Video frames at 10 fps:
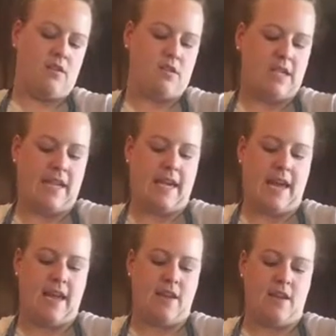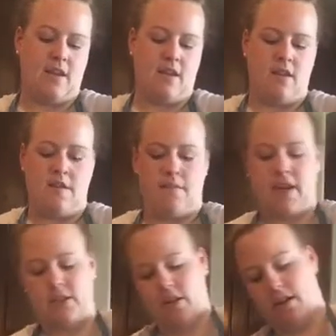to get,
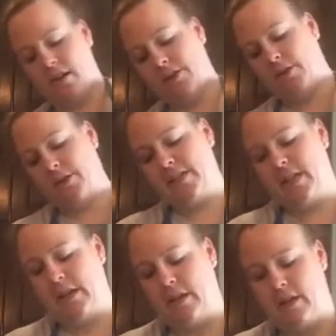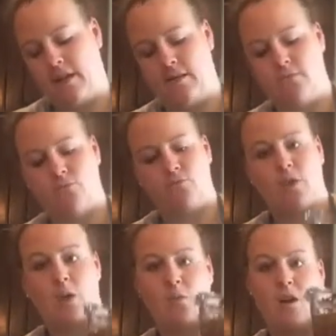because you can see the
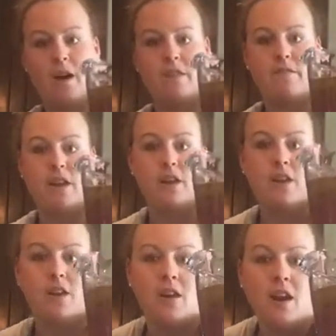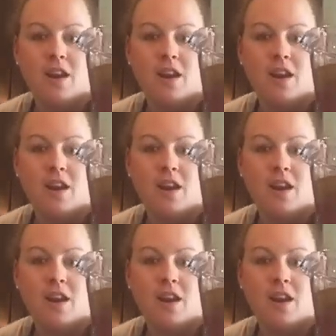red wine vinegar